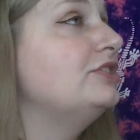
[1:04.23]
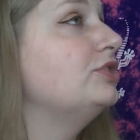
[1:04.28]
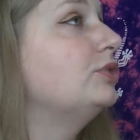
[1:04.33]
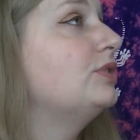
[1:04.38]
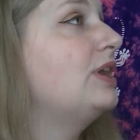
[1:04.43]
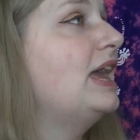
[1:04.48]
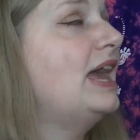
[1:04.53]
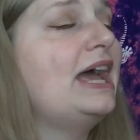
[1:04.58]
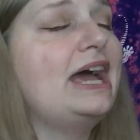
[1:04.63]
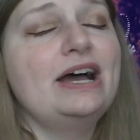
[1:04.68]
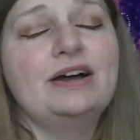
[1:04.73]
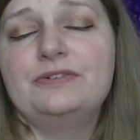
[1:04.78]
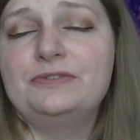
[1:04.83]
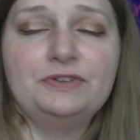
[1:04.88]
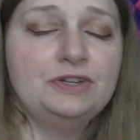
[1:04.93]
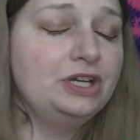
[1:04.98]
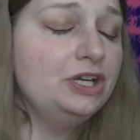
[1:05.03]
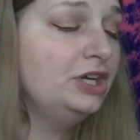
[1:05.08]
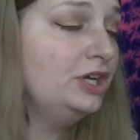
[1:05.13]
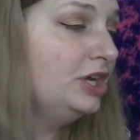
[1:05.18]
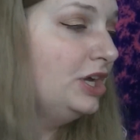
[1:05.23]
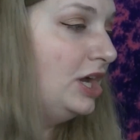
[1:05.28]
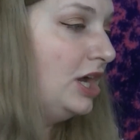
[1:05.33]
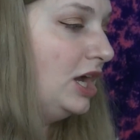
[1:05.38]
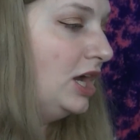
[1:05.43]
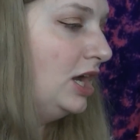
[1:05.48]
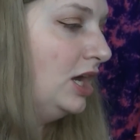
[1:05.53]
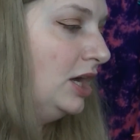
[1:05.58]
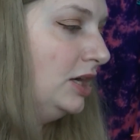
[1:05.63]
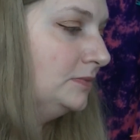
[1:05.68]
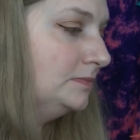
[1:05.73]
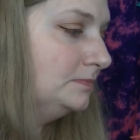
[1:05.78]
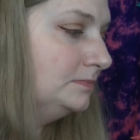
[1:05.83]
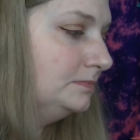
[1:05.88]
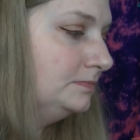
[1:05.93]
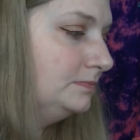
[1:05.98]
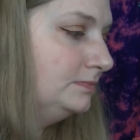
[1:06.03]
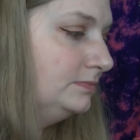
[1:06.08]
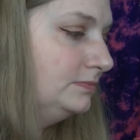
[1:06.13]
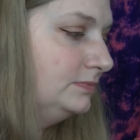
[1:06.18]
don't have, um,
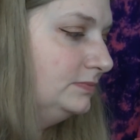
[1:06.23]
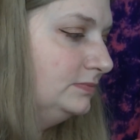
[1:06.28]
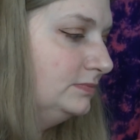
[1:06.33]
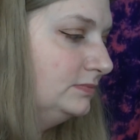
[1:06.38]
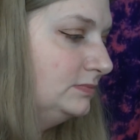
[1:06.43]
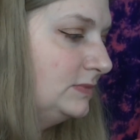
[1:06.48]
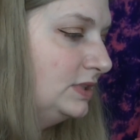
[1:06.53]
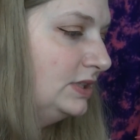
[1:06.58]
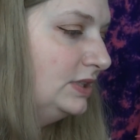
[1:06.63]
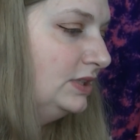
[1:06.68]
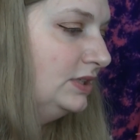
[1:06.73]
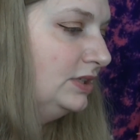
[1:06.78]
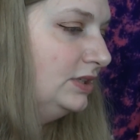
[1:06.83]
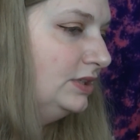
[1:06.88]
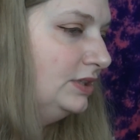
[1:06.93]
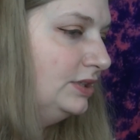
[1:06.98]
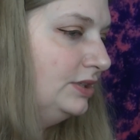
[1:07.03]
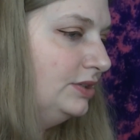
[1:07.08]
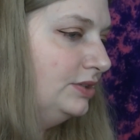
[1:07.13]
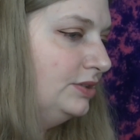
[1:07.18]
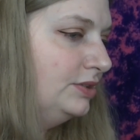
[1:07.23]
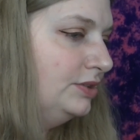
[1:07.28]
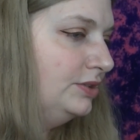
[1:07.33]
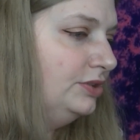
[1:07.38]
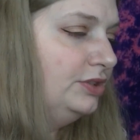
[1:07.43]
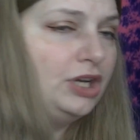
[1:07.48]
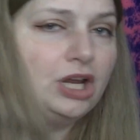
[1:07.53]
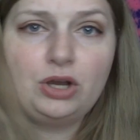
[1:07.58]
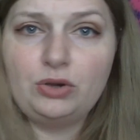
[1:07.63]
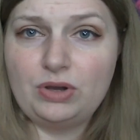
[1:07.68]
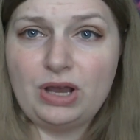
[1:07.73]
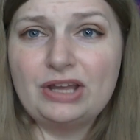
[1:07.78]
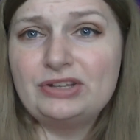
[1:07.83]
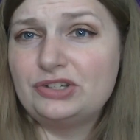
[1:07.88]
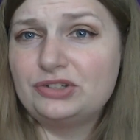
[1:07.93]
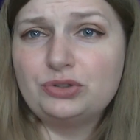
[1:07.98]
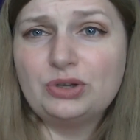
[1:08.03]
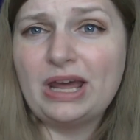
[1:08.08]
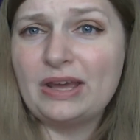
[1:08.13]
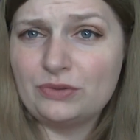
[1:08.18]
you know, I
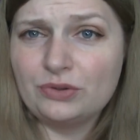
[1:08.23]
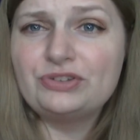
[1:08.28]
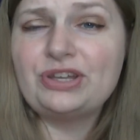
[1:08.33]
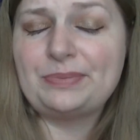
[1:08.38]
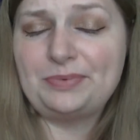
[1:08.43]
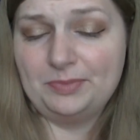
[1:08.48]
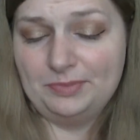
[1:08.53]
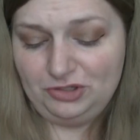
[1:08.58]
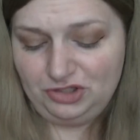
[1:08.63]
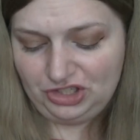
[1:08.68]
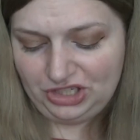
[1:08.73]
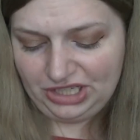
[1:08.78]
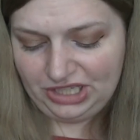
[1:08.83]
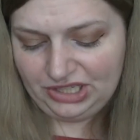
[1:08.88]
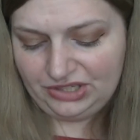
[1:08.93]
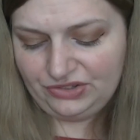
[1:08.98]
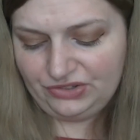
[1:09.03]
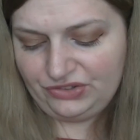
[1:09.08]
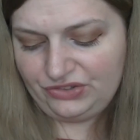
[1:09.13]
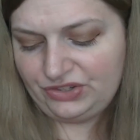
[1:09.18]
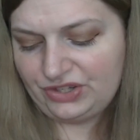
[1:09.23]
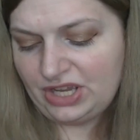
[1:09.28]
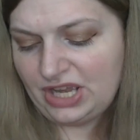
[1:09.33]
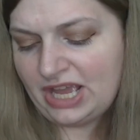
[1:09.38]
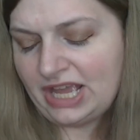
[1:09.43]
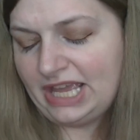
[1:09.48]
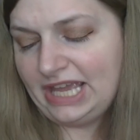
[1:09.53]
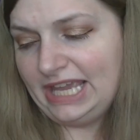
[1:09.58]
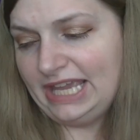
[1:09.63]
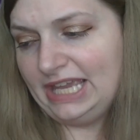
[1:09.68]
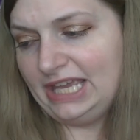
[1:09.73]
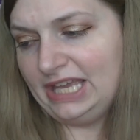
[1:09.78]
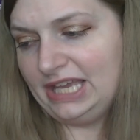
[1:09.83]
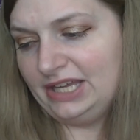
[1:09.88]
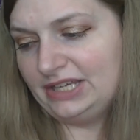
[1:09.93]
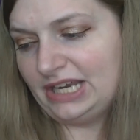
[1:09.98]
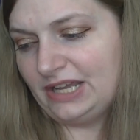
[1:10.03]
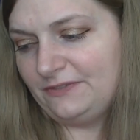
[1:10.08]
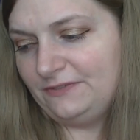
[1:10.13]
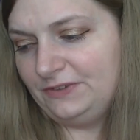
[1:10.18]
just don't have those type of machines.
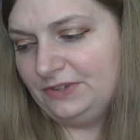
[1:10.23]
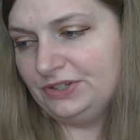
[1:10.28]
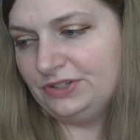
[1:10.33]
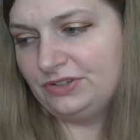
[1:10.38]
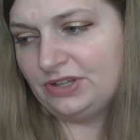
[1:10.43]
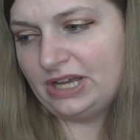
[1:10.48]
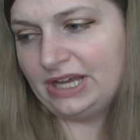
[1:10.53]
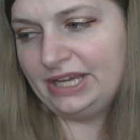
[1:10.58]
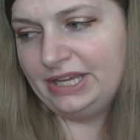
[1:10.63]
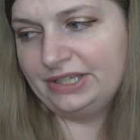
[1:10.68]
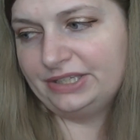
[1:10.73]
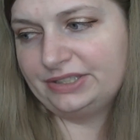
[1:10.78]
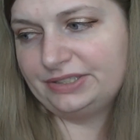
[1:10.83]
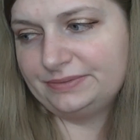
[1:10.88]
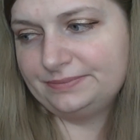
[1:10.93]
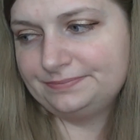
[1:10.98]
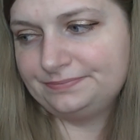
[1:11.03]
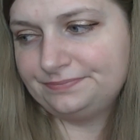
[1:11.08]
And I feel like